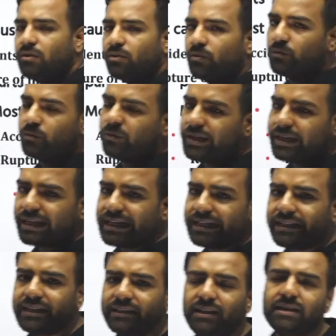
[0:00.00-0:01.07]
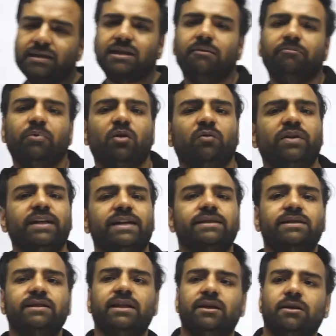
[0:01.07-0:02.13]
we can take the example of an
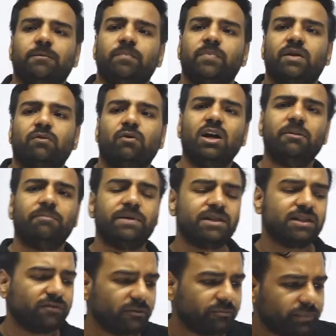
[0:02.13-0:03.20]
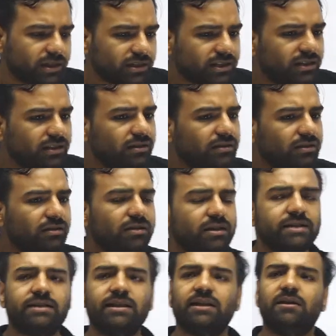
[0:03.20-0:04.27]
accident. What happens if a person is
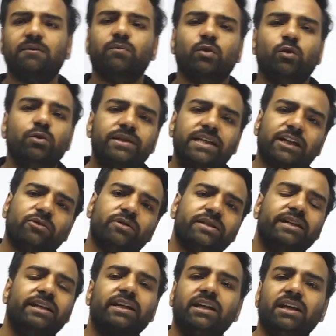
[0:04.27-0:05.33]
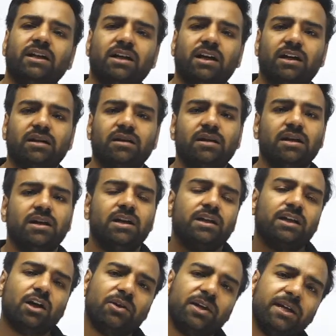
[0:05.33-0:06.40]
there who is actually sitting in a car?
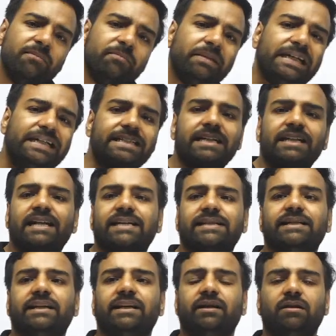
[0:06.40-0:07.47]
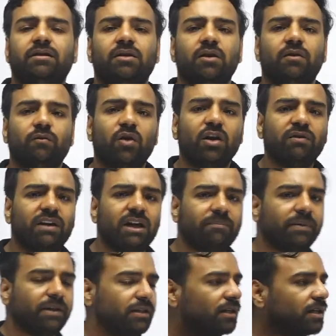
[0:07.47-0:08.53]
Now he meets an accident. What will
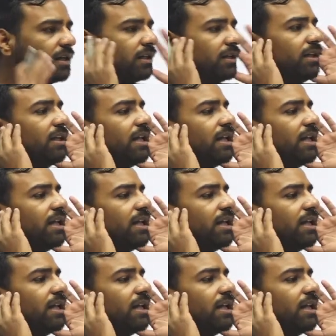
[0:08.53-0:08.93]
happen? He'll